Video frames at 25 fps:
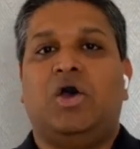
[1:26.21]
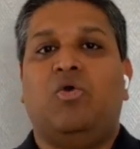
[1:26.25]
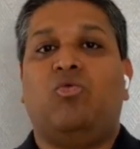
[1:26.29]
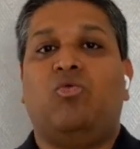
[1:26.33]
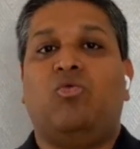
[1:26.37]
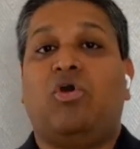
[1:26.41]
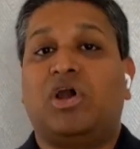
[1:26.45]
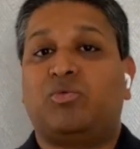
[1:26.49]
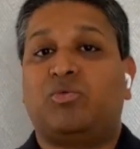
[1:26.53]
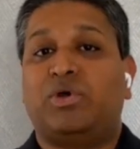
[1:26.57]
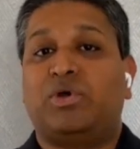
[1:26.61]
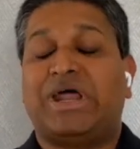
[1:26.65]

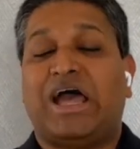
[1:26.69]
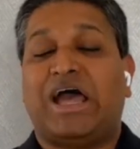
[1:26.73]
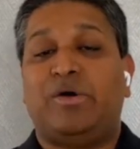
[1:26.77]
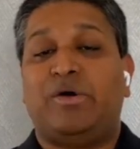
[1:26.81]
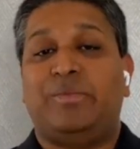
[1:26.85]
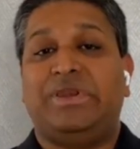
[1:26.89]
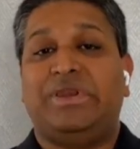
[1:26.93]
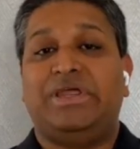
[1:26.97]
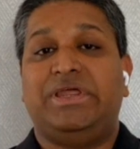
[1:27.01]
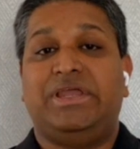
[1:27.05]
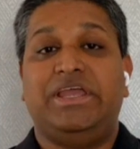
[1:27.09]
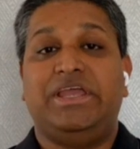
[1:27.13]
What would
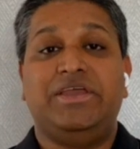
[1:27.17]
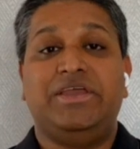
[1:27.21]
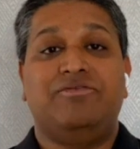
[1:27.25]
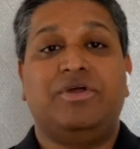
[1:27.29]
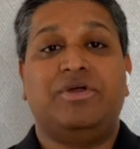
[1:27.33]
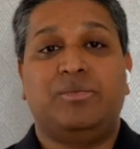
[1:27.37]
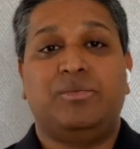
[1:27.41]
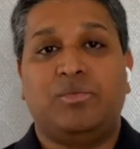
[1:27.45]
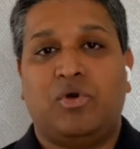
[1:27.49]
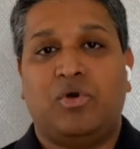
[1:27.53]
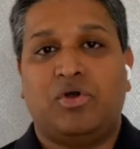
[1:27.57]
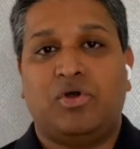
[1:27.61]
have been
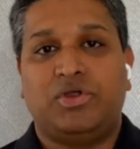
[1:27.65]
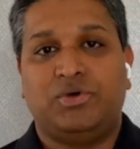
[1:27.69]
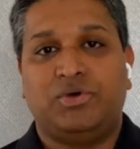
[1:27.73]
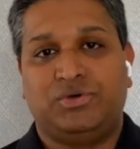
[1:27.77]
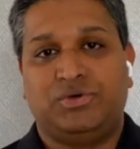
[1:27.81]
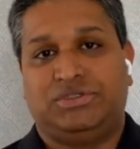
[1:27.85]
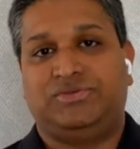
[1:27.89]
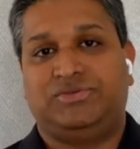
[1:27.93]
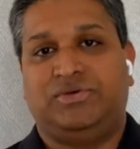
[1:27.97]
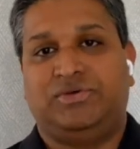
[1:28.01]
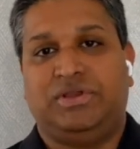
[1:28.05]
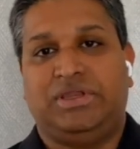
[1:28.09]
even more
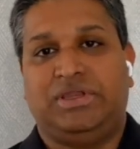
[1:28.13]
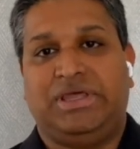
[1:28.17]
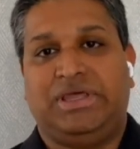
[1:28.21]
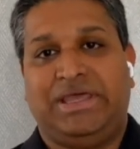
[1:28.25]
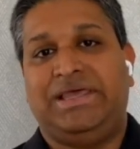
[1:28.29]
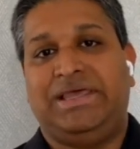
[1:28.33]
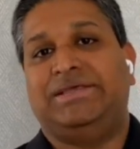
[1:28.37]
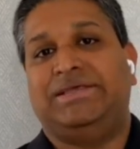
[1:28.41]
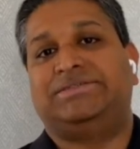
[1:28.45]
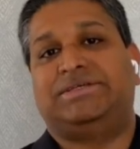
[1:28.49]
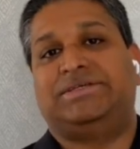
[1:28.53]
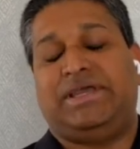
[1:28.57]
useful
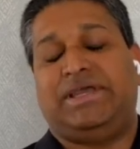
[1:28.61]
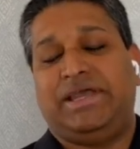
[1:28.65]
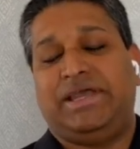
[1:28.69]
is